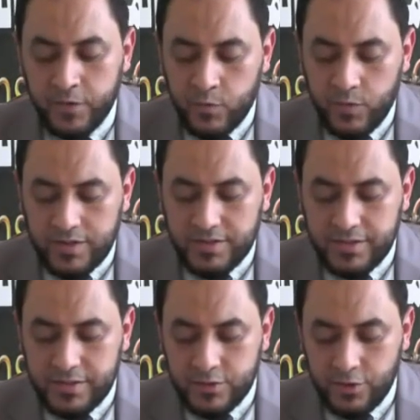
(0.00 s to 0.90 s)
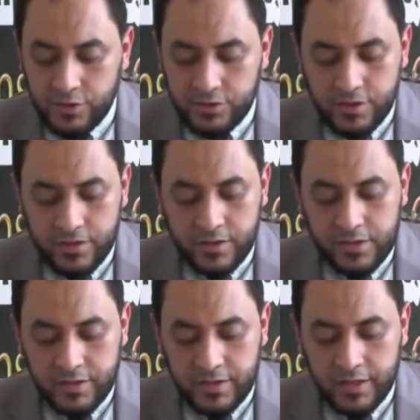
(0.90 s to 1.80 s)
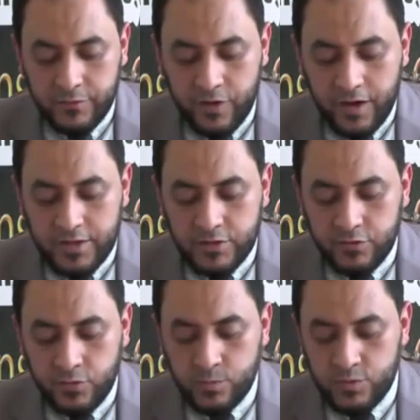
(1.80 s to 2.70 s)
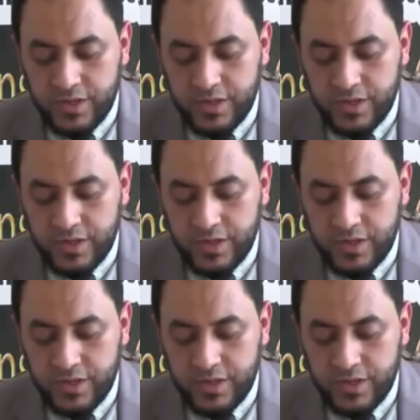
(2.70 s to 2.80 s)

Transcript: Once he sought the advice of Umm